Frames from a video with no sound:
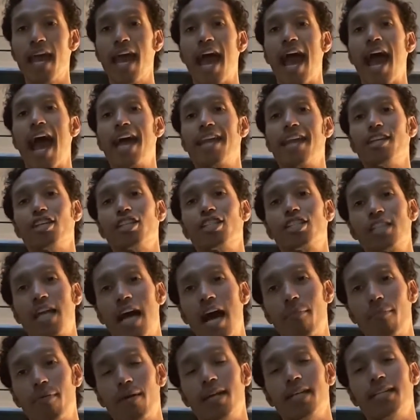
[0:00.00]
at
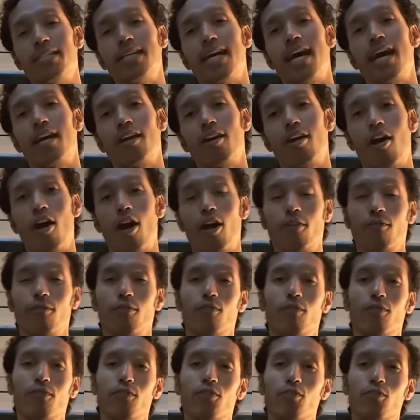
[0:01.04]

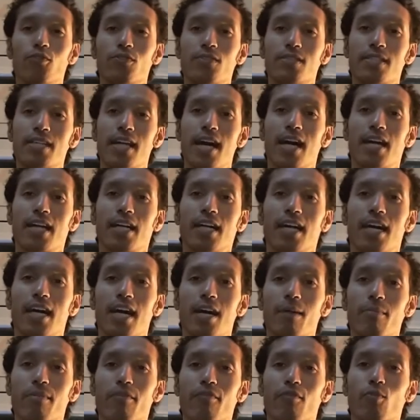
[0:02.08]

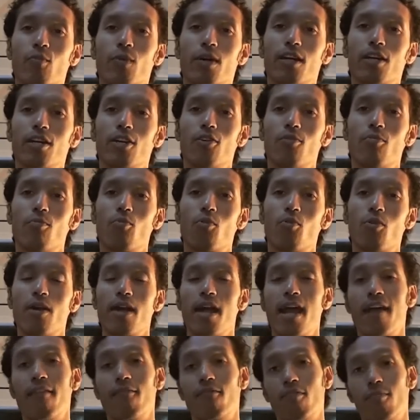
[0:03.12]
shop.heartfulfoods.com if you want to know more.
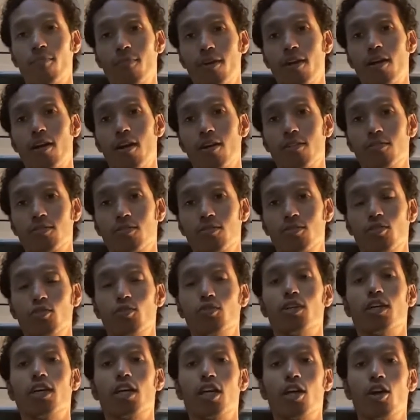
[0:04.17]
And from there also too,
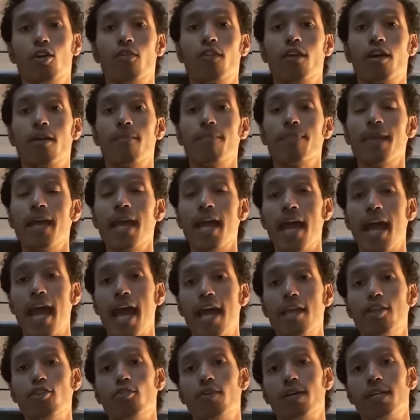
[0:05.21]
you could go there
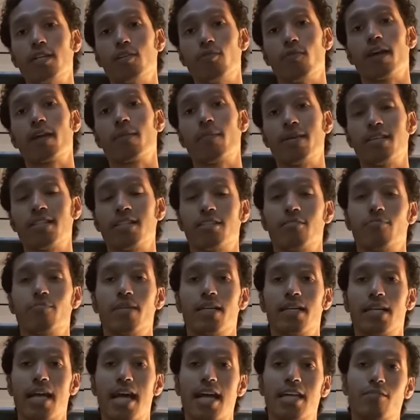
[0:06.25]
and you could direct message me
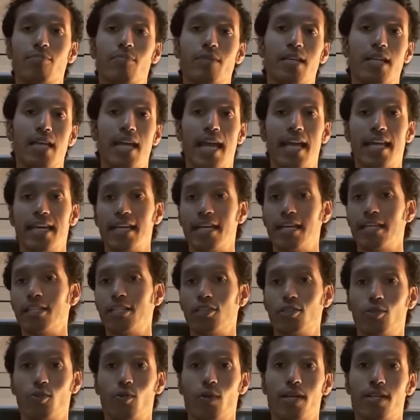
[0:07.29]
and ask me any
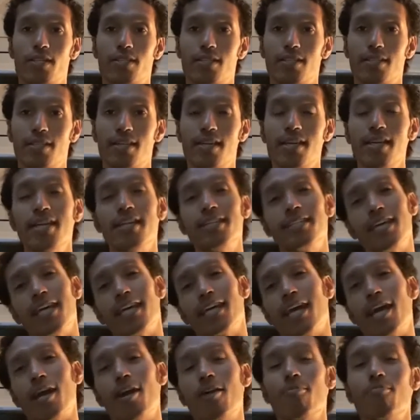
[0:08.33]
additional questions. Take
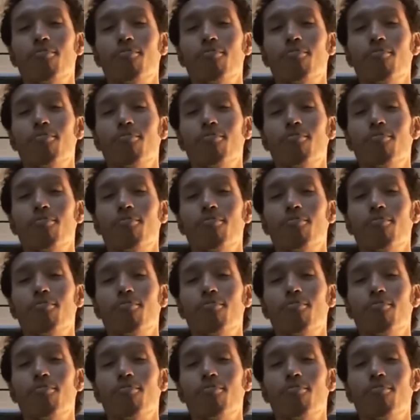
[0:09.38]
care.